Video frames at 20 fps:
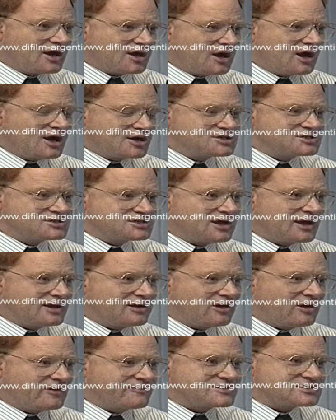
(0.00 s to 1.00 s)

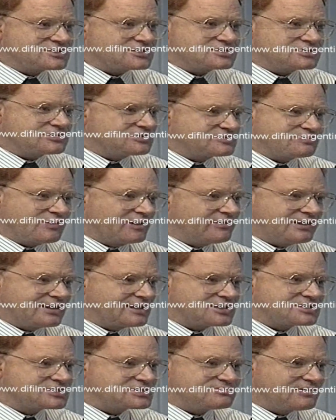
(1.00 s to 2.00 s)
Argentine officers who
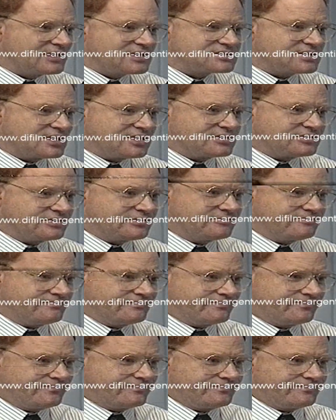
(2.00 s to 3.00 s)
spoke English as well as I do.